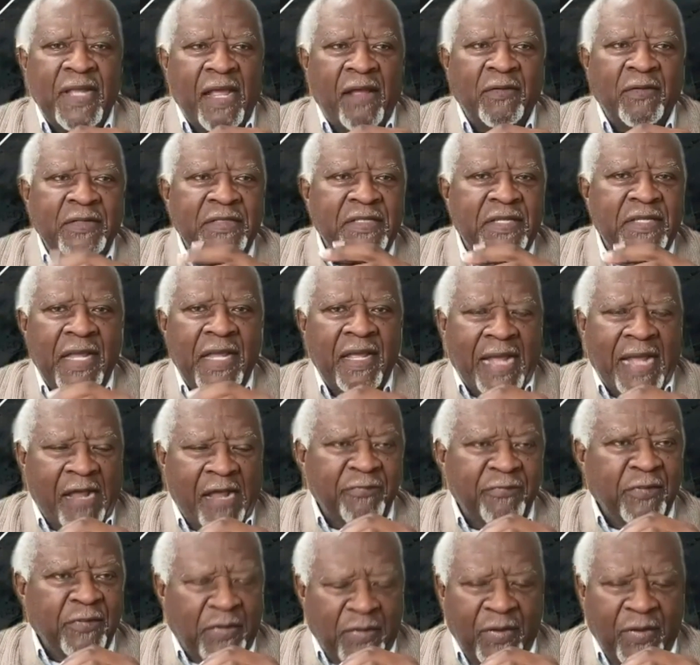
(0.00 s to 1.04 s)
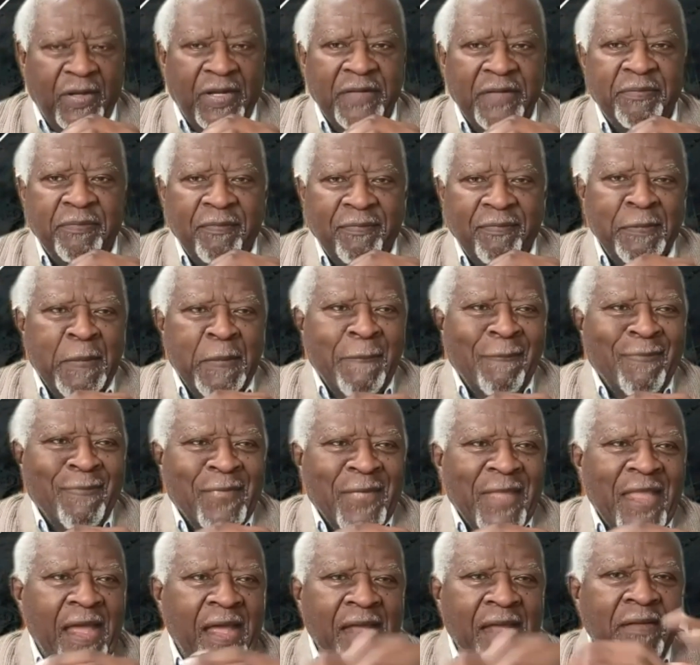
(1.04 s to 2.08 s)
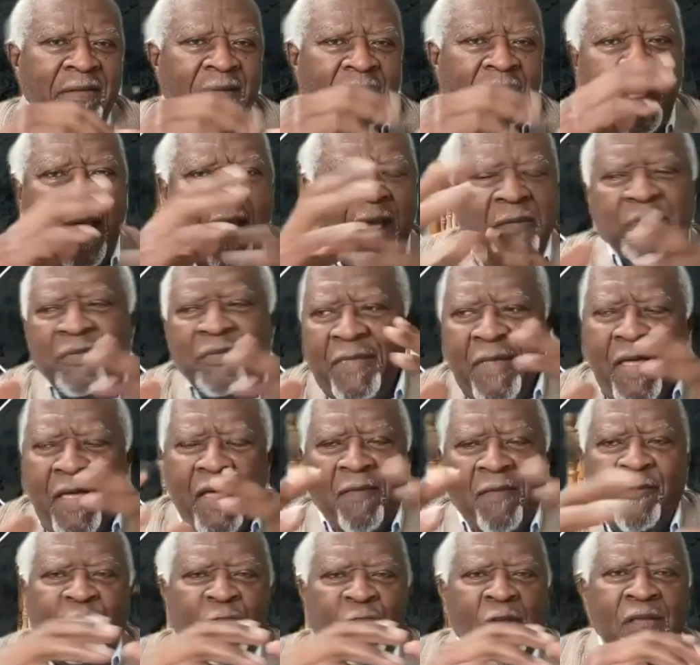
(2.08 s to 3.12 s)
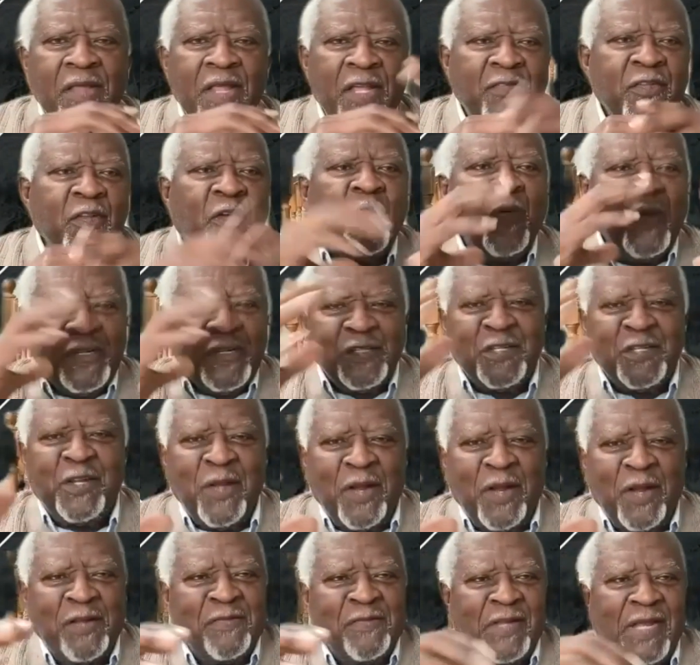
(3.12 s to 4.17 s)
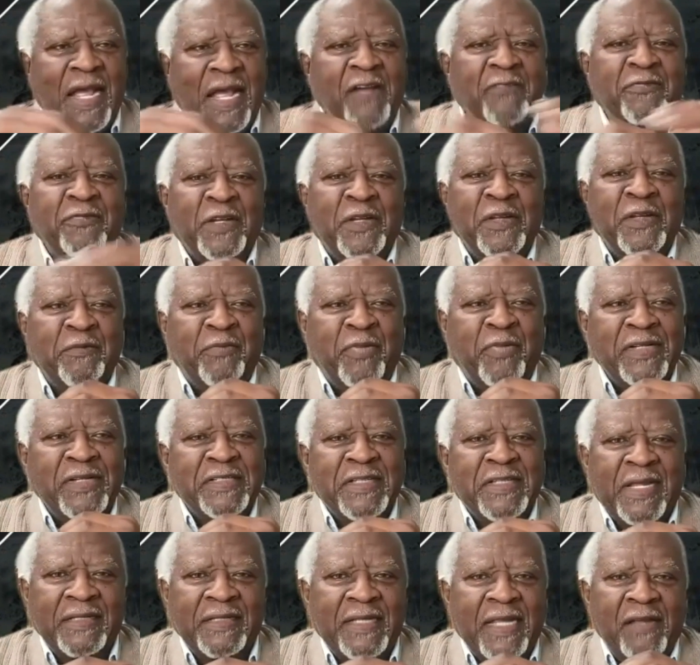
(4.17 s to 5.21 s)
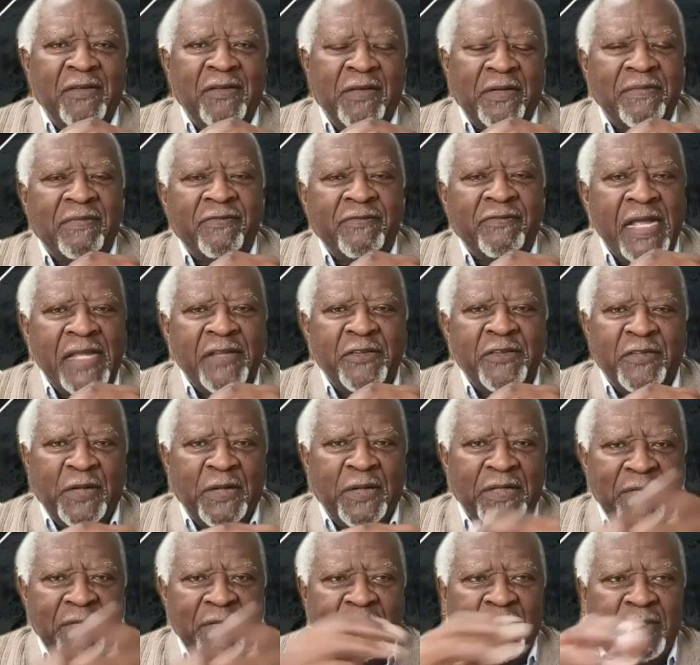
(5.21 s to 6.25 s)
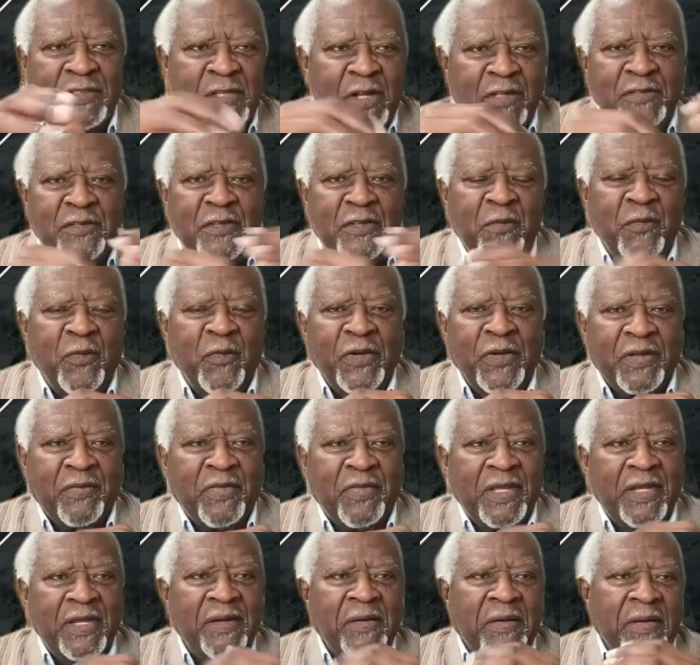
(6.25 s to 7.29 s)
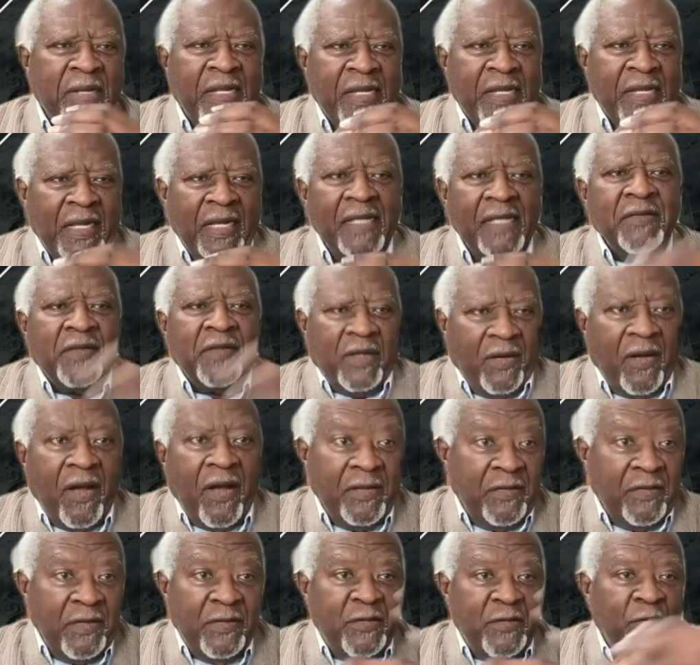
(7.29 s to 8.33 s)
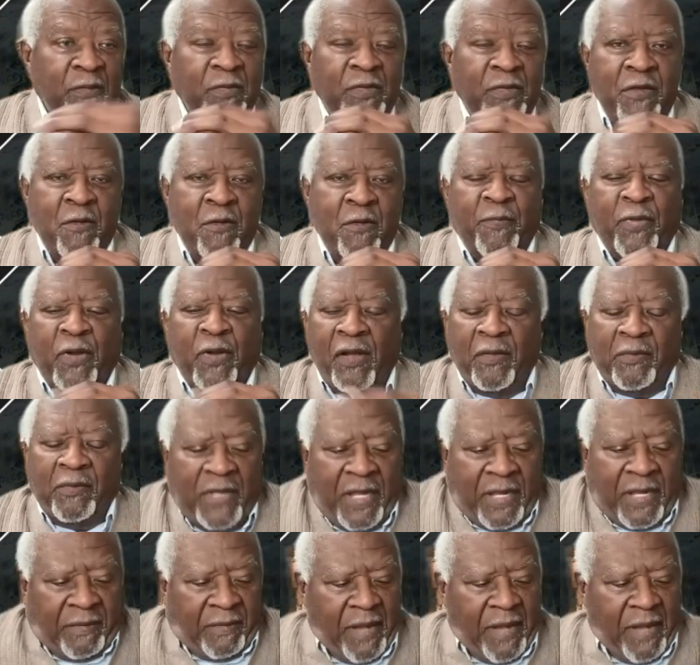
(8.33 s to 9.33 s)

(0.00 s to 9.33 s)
I would say Africoid. And so there's a question of the African presence. I know Van Sertim has done some work there, and there are others who you probably